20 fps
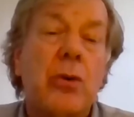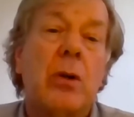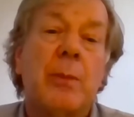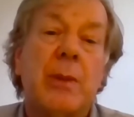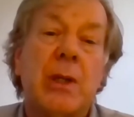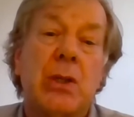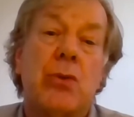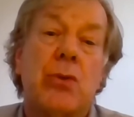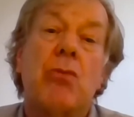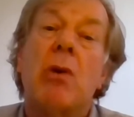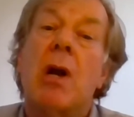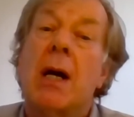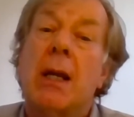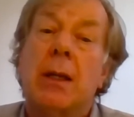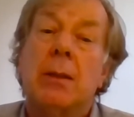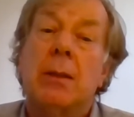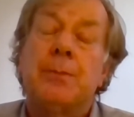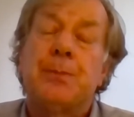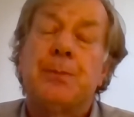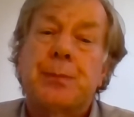is run.
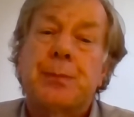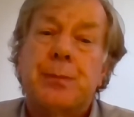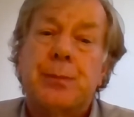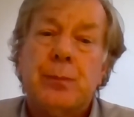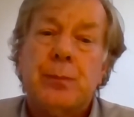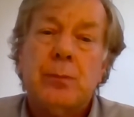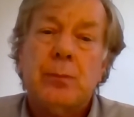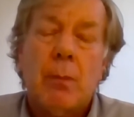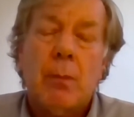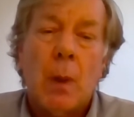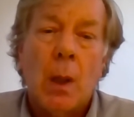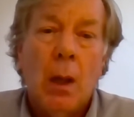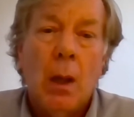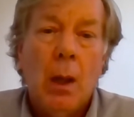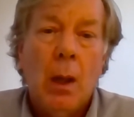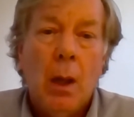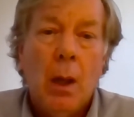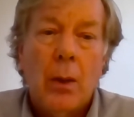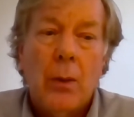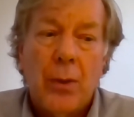
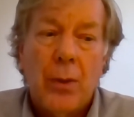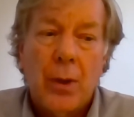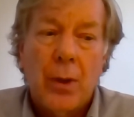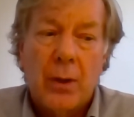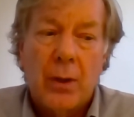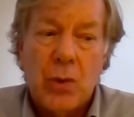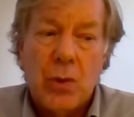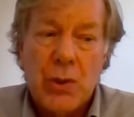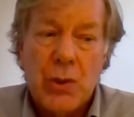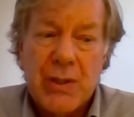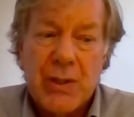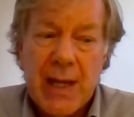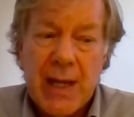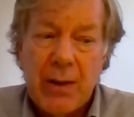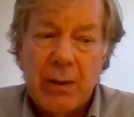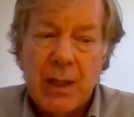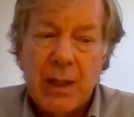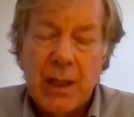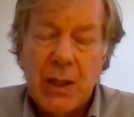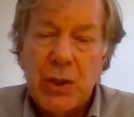that of course
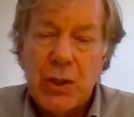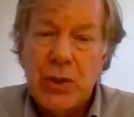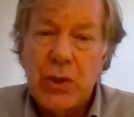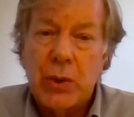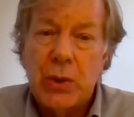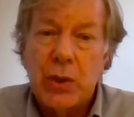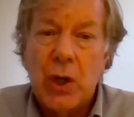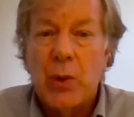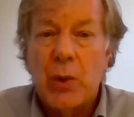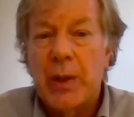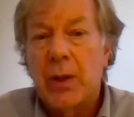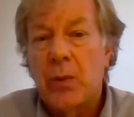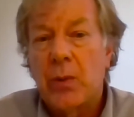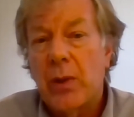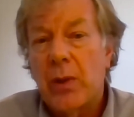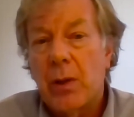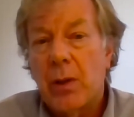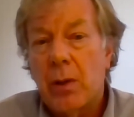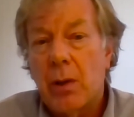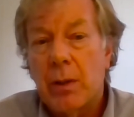nowadays you go in
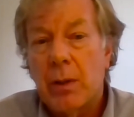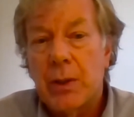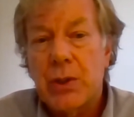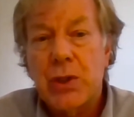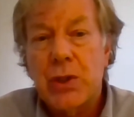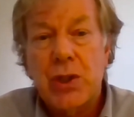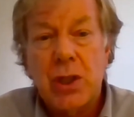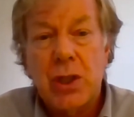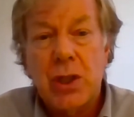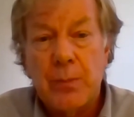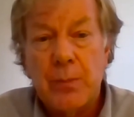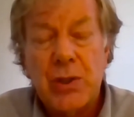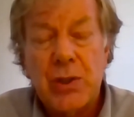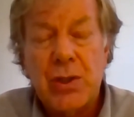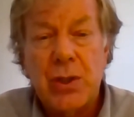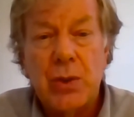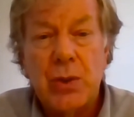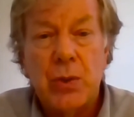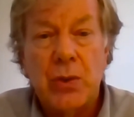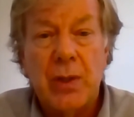with an orange
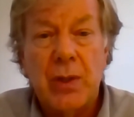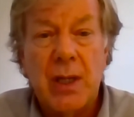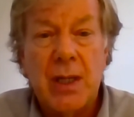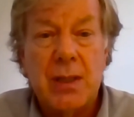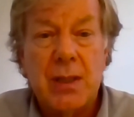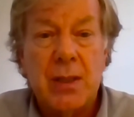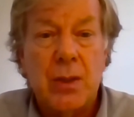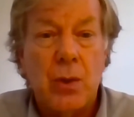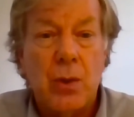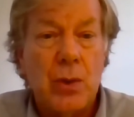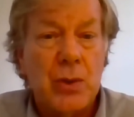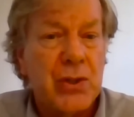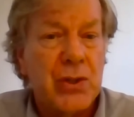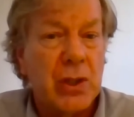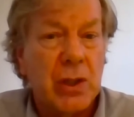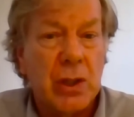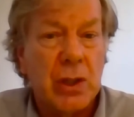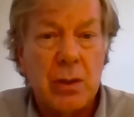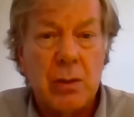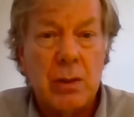jumpsuit, there's all
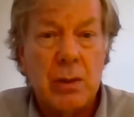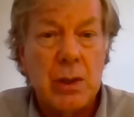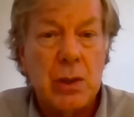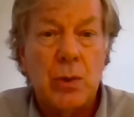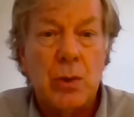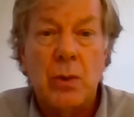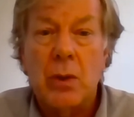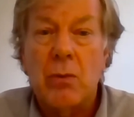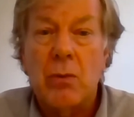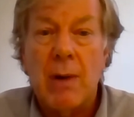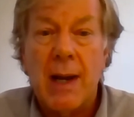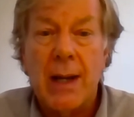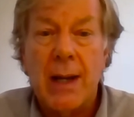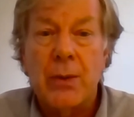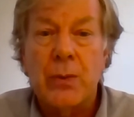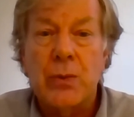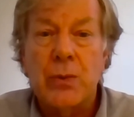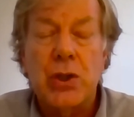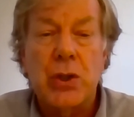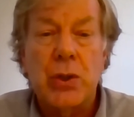security all
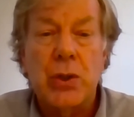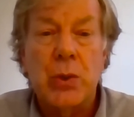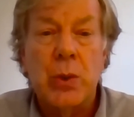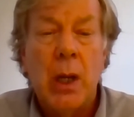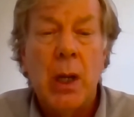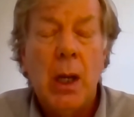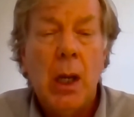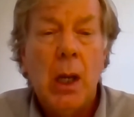around you.